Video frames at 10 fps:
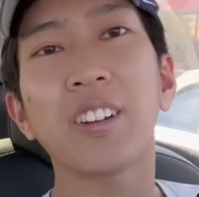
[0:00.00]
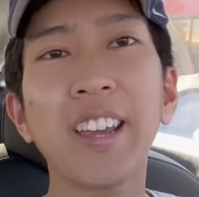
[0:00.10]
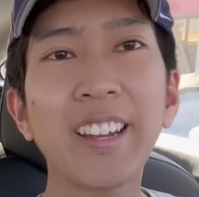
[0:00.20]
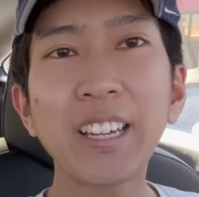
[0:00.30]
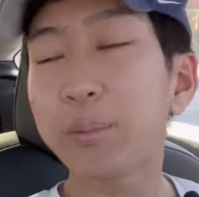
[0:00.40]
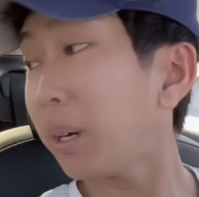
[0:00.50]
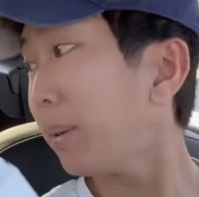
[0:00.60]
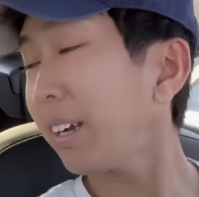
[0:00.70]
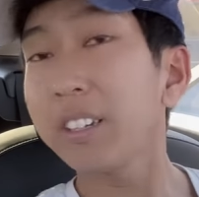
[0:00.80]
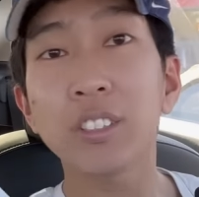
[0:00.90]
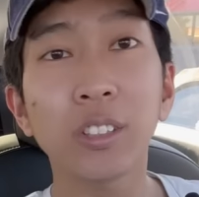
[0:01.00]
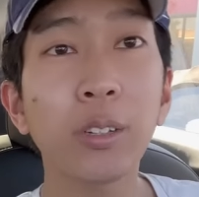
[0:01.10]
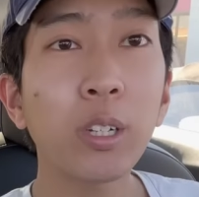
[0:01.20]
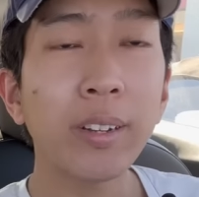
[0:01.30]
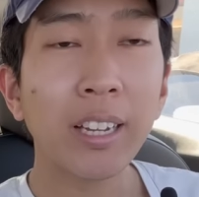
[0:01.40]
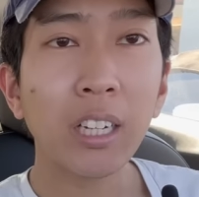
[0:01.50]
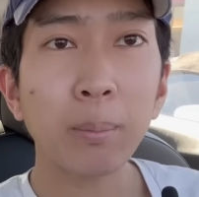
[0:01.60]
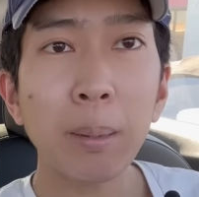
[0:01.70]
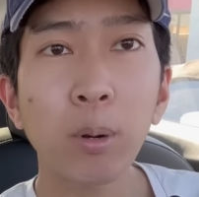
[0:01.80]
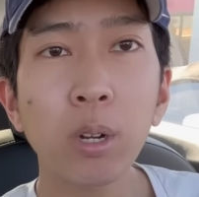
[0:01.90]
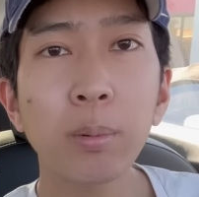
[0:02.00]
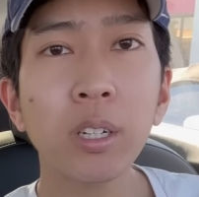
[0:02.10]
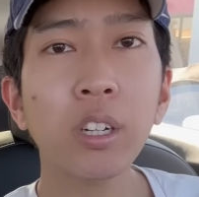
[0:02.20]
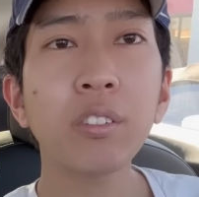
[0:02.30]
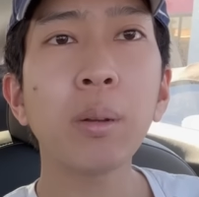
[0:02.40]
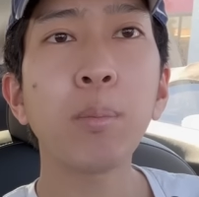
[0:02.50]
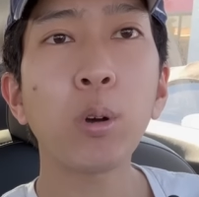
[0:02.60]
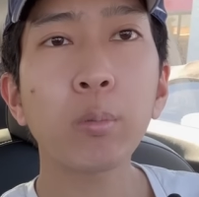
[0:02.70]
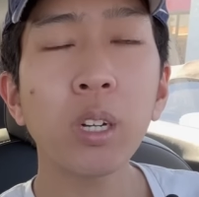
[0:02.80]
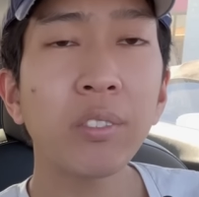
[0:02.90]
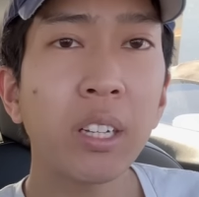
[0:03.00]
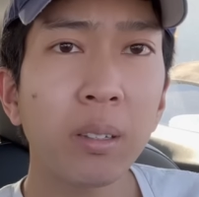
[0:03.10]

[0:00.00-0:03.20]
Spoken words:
Okay guys, we are back in the studio and I got my Pokemon cards from Pokemon